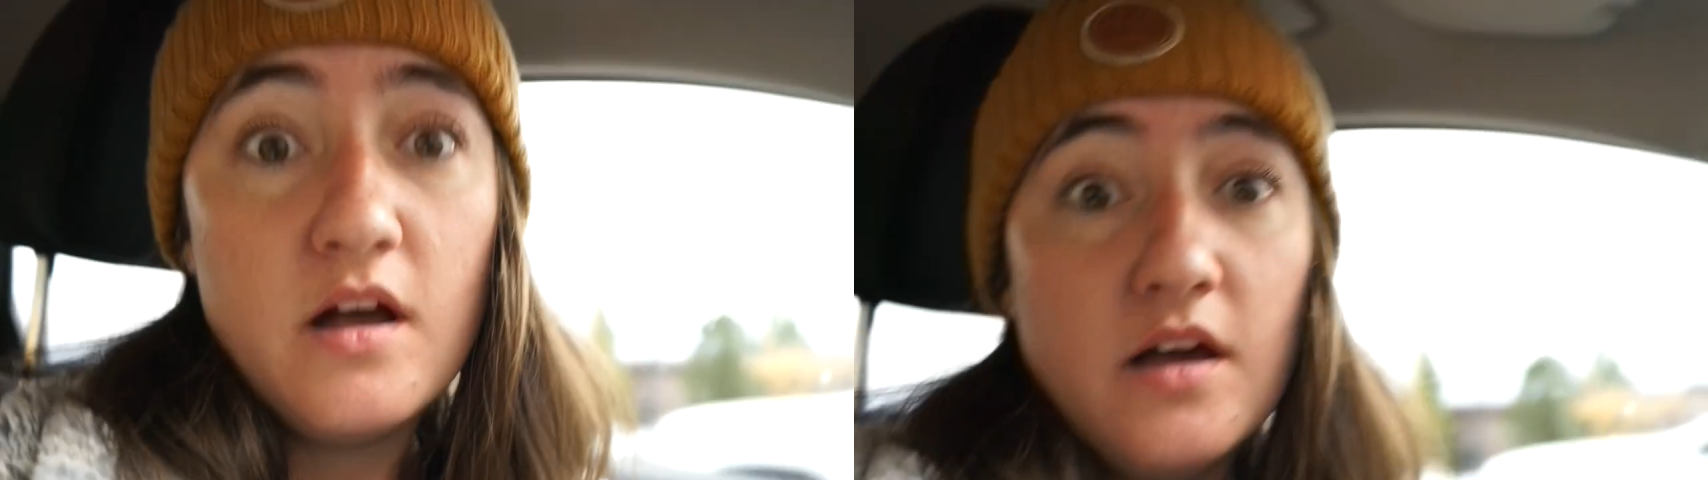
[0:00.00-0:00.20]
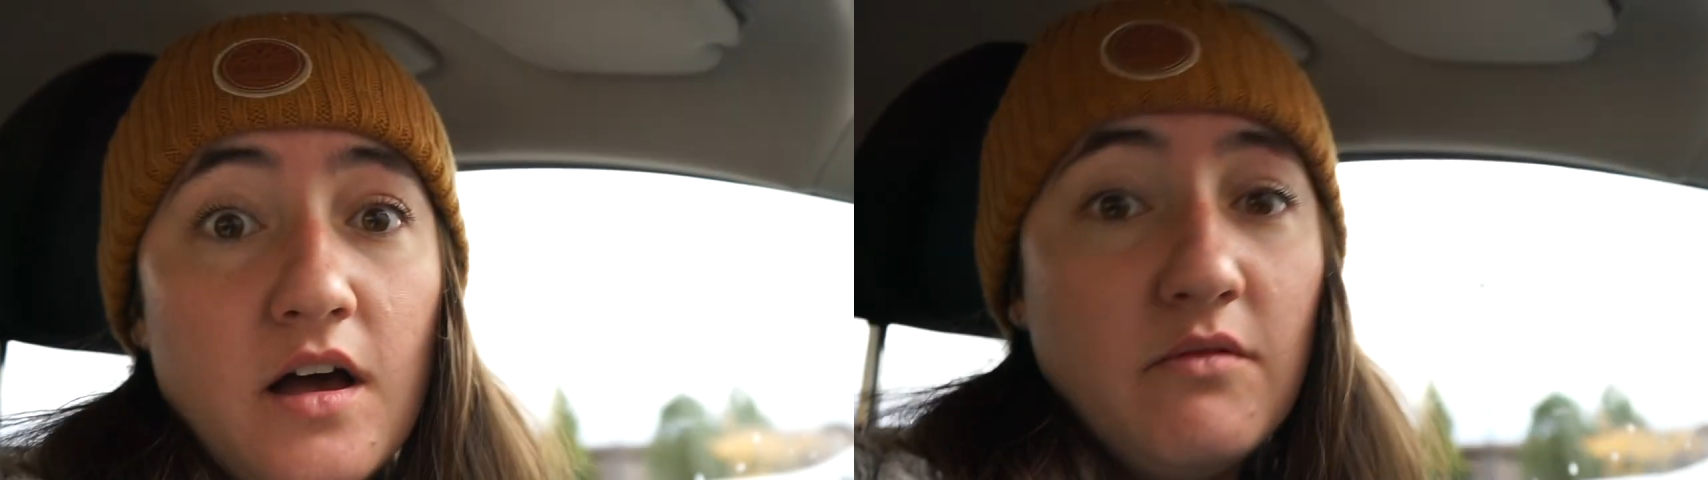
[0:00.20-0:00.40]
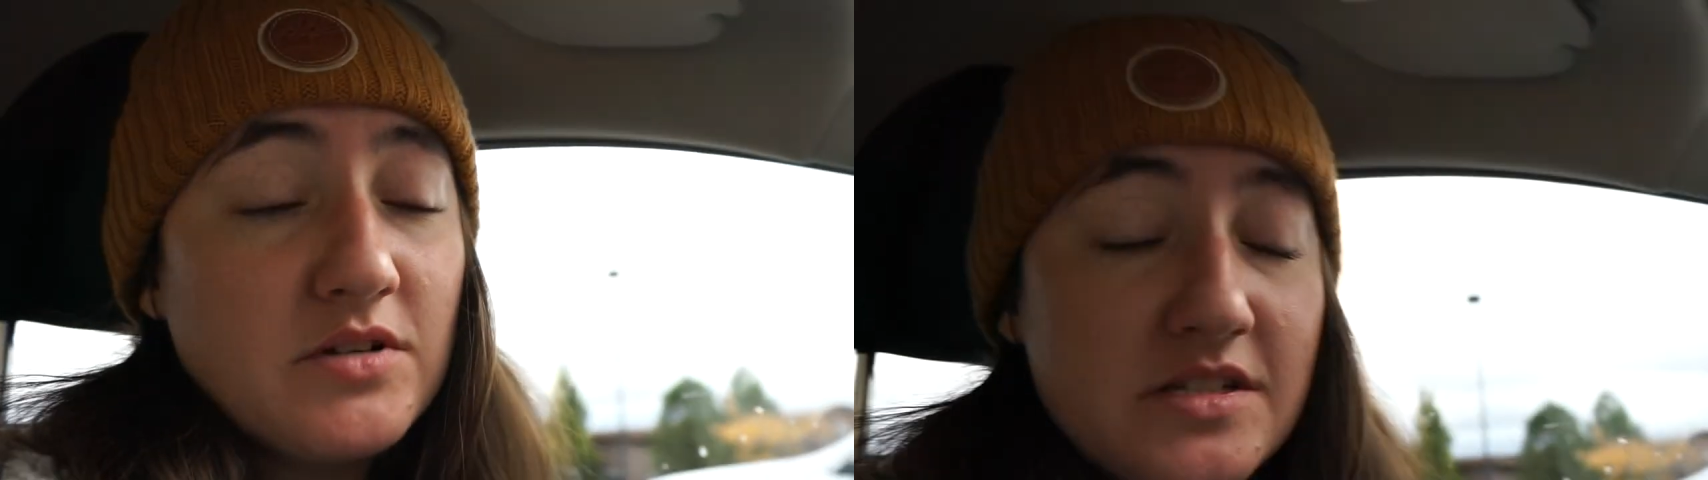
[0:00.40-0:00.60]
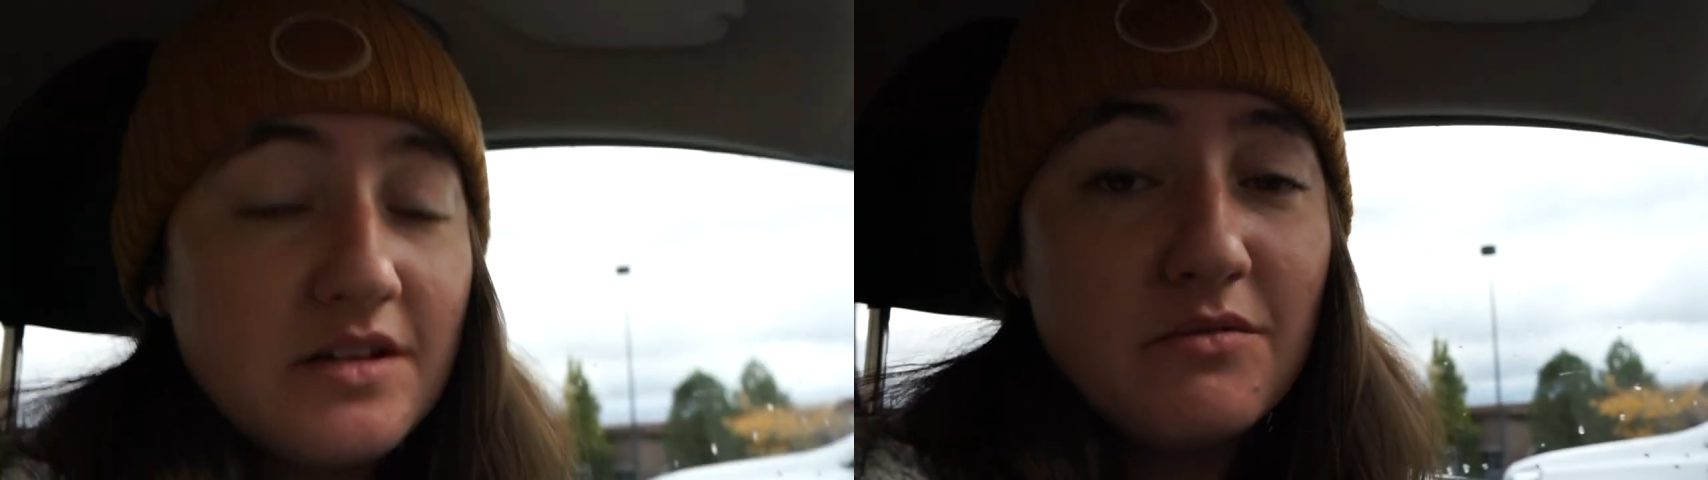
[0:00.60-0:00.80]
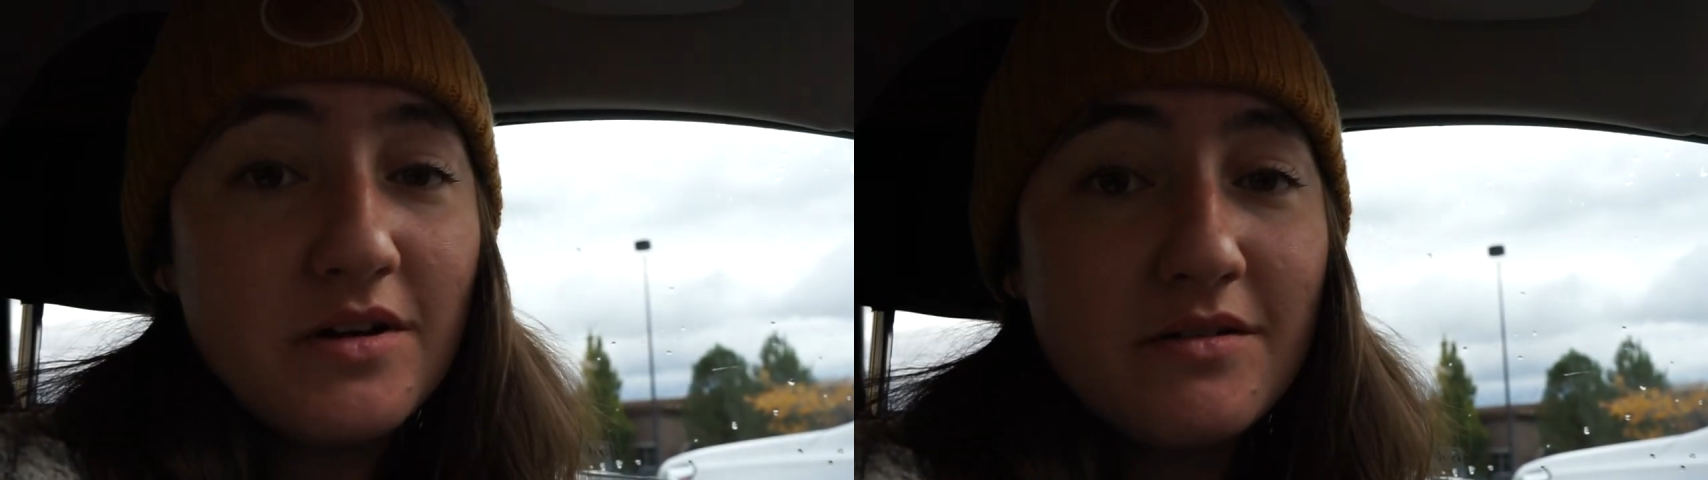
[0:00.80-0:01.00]
we're just
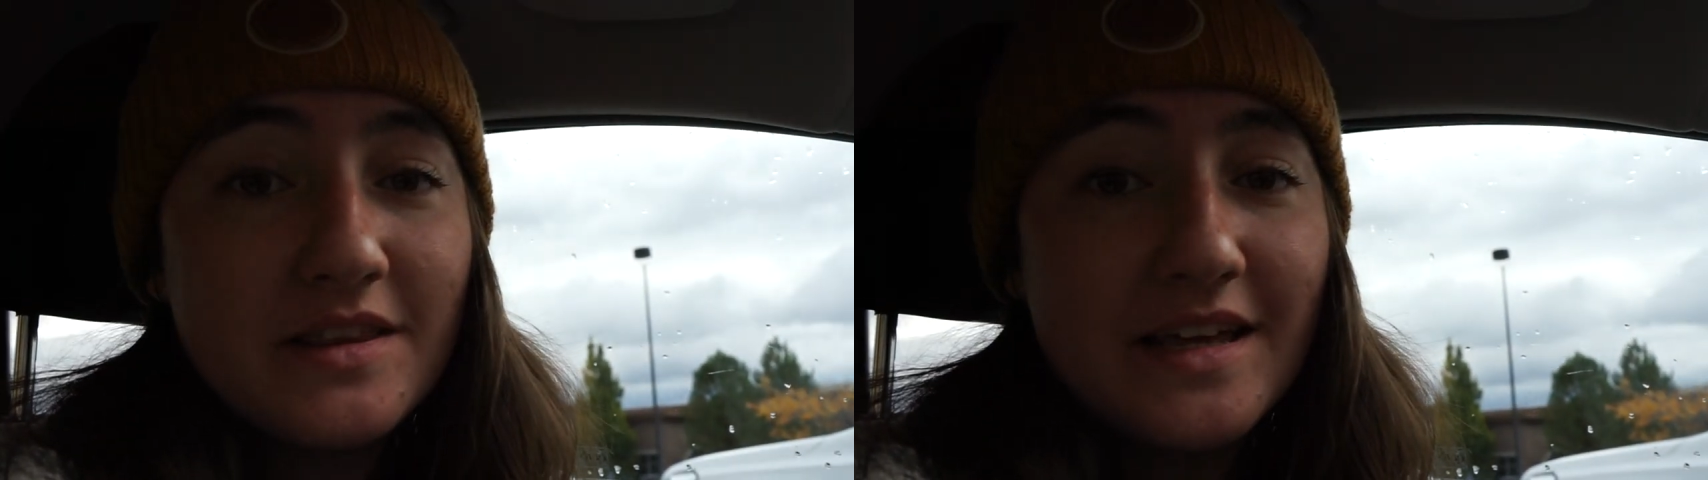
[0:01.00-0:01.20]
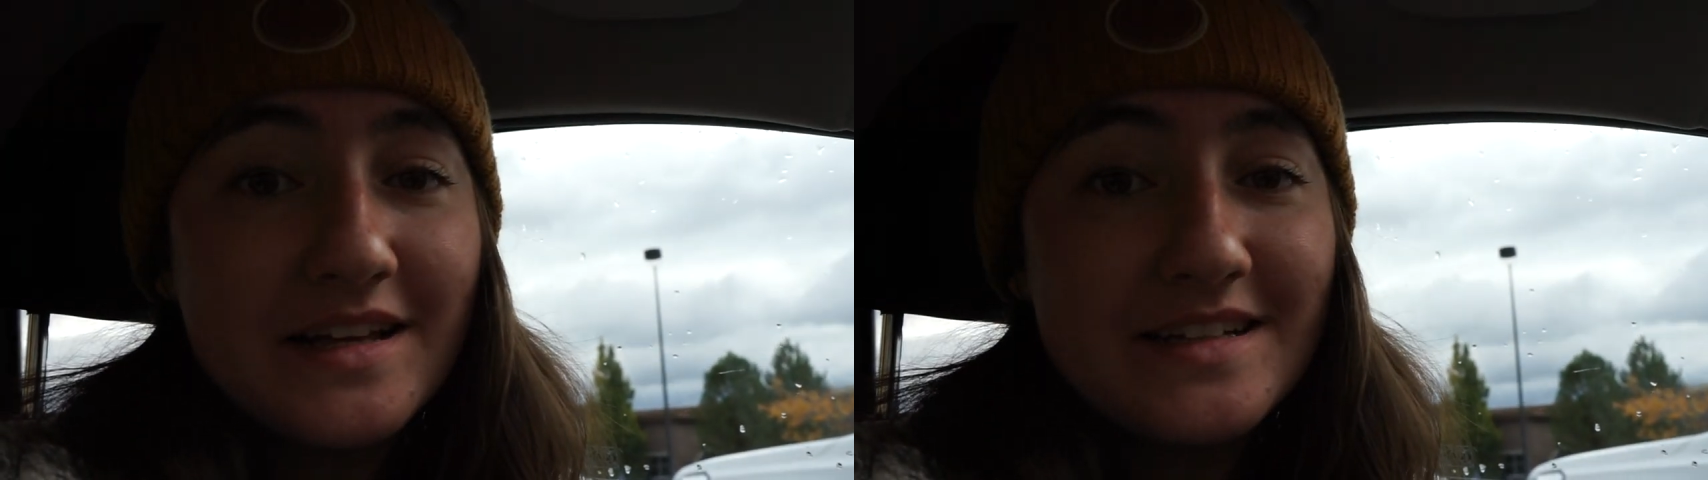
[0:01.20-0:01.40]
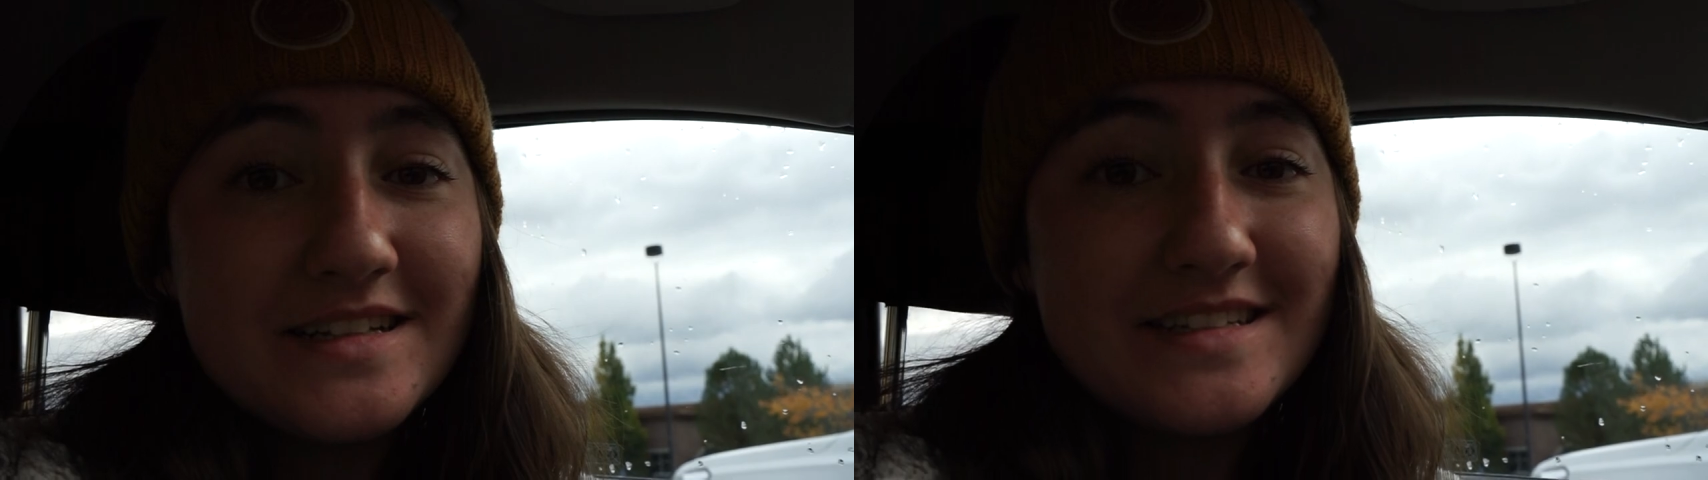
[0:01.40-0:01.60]
gonna work with it.